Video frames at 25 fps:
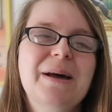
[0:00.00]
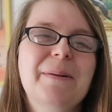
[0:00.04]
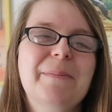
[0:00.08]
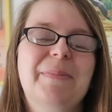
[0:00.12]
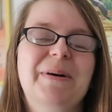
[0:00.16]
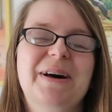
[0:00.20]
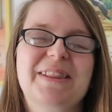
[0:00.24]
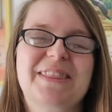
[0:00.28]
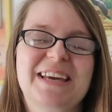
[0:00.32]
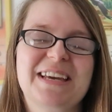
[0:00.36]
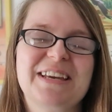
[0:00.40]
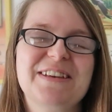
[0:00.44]

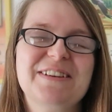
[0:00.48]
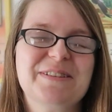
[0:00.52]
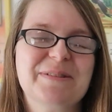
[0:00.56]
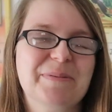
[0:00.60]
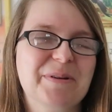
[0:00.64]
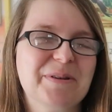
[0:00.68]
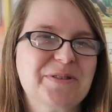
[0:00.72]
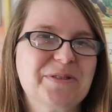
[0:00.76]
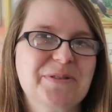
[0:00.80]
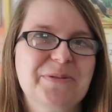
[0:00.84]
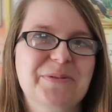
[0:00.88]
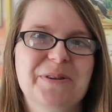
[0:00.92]
But thank you so
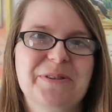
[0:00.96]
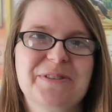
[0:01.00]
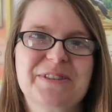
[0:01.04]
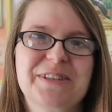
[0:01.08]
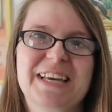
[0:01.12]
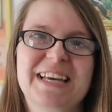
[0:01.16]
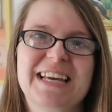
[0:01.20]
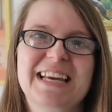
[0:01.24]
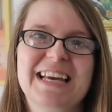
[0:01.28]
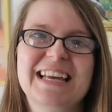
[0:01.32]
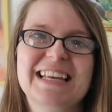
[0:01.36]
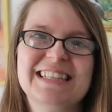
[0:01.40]
much for
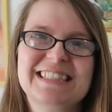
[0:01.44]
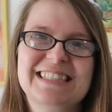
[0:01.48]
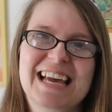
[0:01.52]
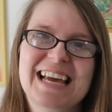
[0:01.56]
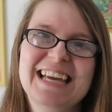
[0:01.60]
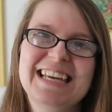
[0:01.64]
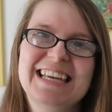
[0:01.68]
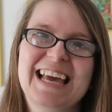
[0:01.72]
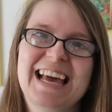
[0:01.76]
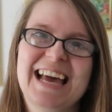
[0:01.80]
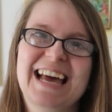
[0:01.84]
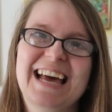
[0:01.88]
watching.
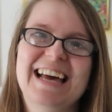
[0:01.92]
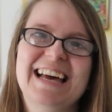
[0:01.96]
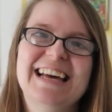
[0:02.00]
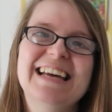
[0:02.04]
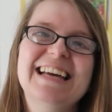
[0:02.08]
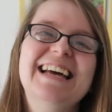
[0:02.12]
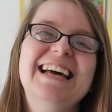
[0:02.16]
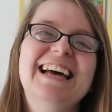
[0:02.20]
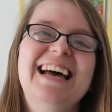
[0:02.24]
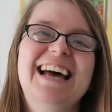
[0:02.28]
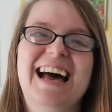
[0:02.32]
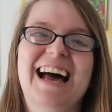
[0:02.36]
Take care
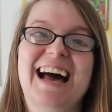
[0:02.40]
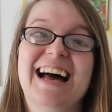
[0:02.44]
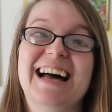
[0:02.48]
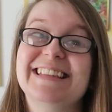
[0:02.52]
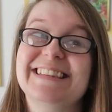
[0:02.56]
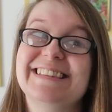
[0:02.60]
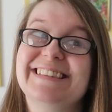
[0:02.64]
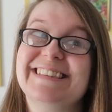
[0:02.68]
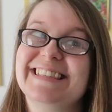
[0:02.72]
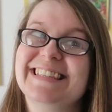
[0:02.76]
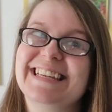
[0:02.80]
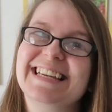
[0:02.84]

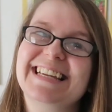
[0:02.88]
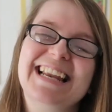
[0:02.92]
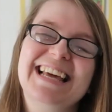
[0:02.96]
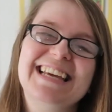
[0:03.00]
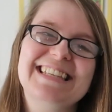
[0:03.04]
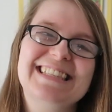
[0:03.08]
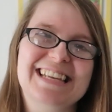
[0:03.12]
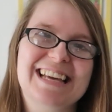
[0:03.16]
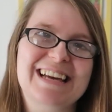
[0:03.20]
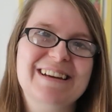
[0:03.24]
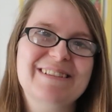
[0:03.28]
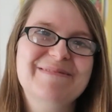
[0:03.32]
and see you
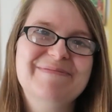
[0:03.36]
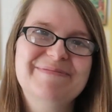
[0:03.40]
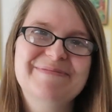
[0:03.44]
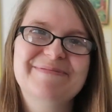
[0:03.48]
later.